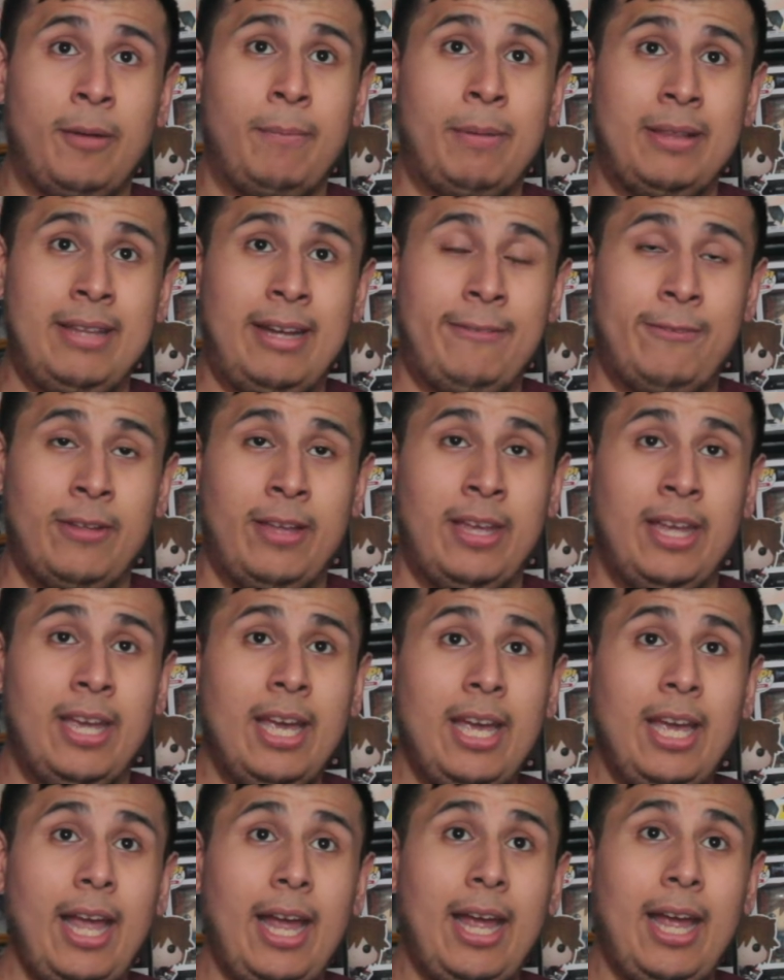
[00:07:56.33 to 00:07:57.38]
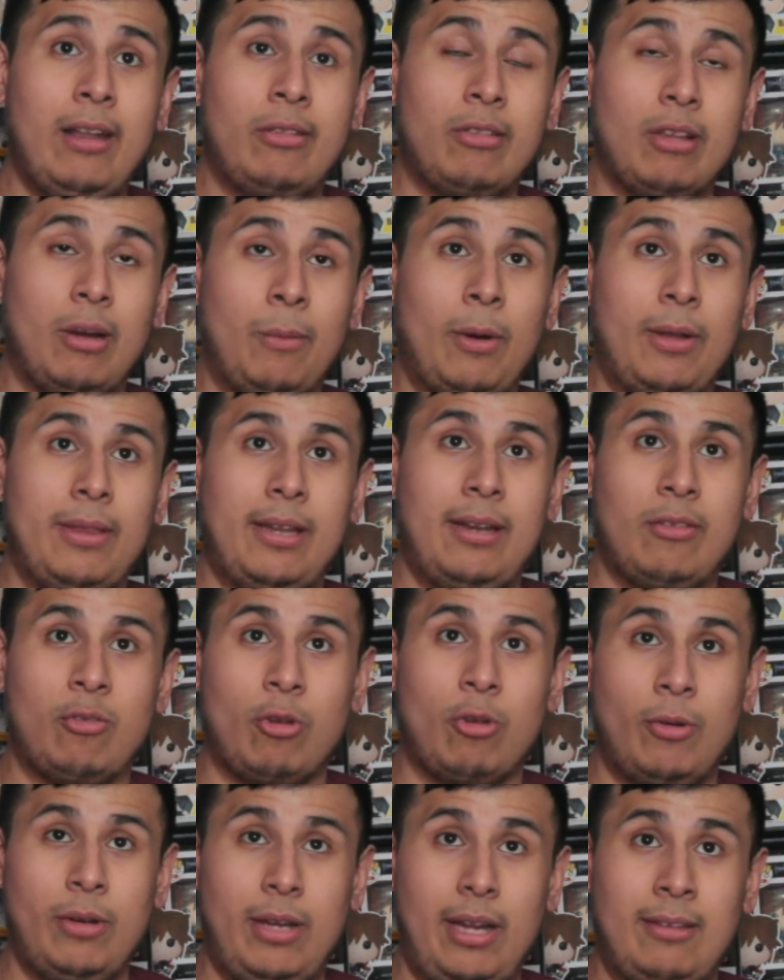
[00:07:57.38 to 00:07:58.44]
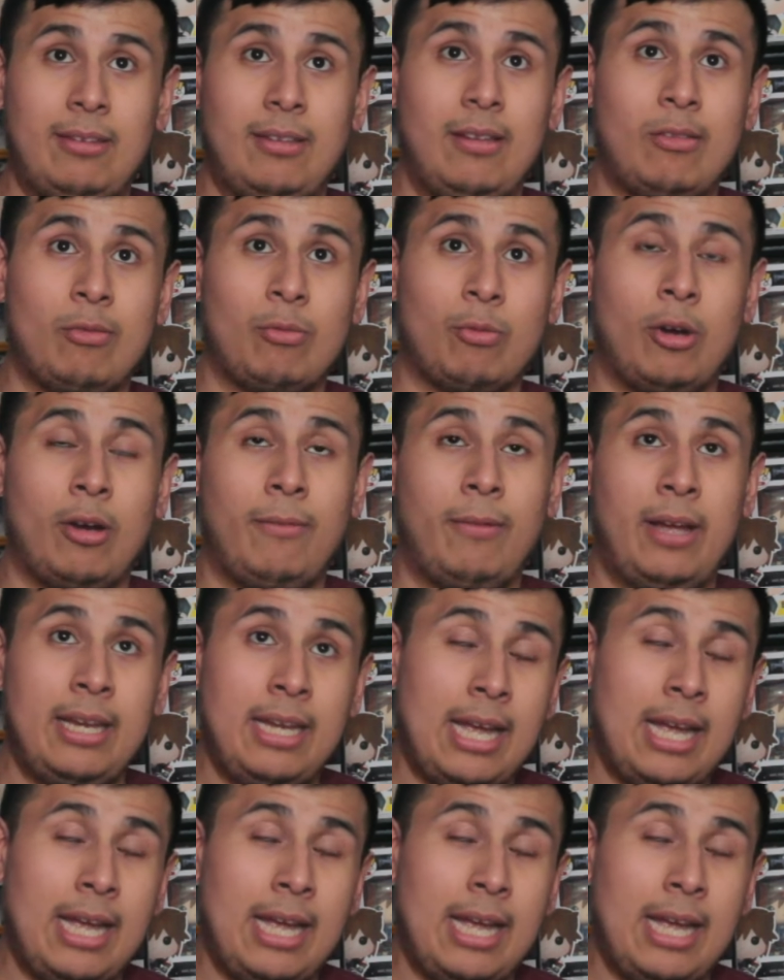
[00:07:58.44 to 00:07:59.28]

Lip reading: but definitely it is someone that has grown into this role of like,